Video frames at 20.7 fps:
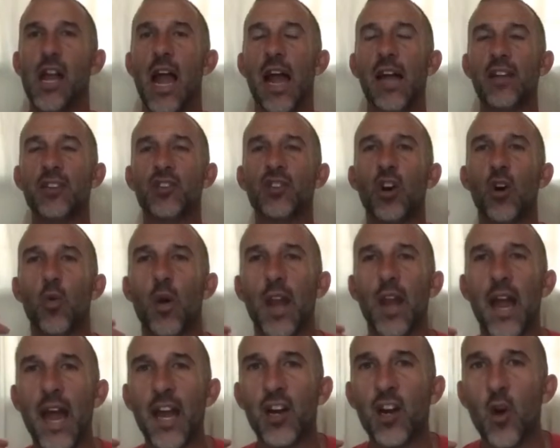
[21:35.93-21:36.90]
And so
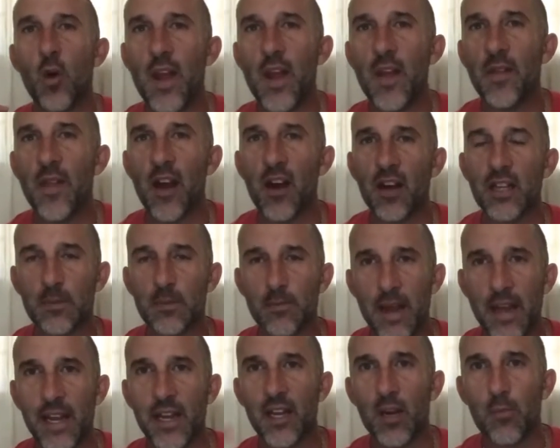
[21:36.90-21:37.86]
when I go in there, it's
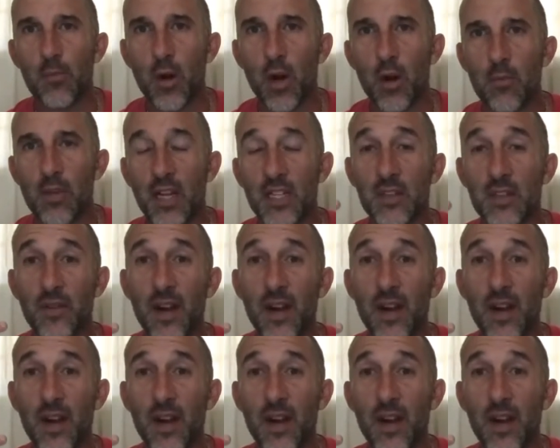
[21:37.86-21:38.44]
making a permanence.